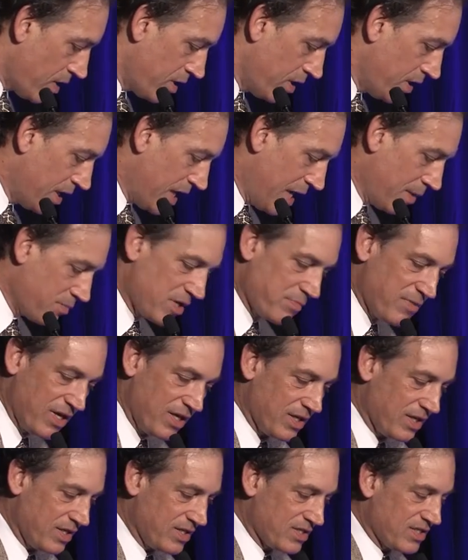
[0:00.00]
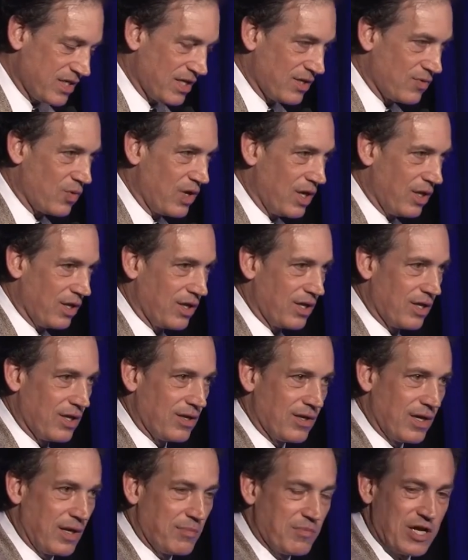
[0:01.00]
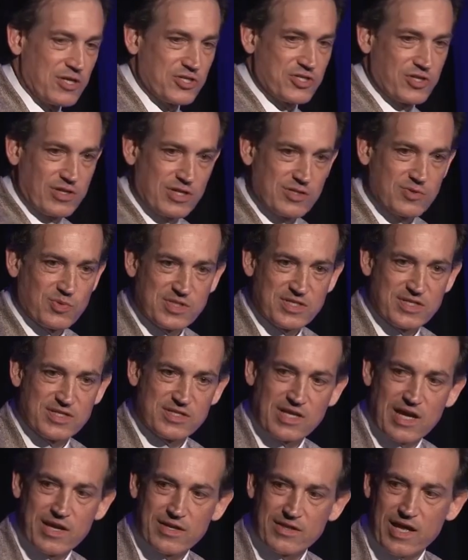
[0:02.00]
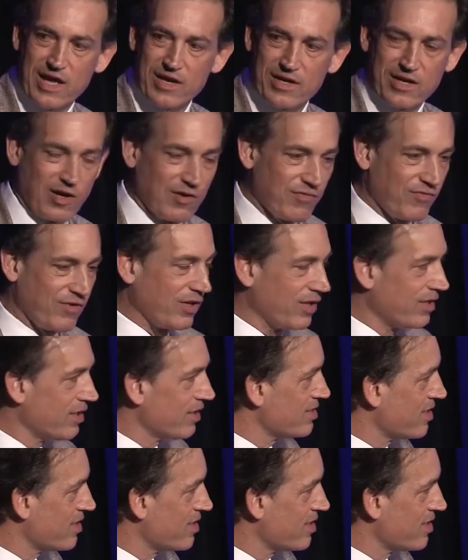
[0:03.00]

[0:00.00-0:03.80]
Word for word: he came to me and he said, Well, I'm not sure this was designed that carefully.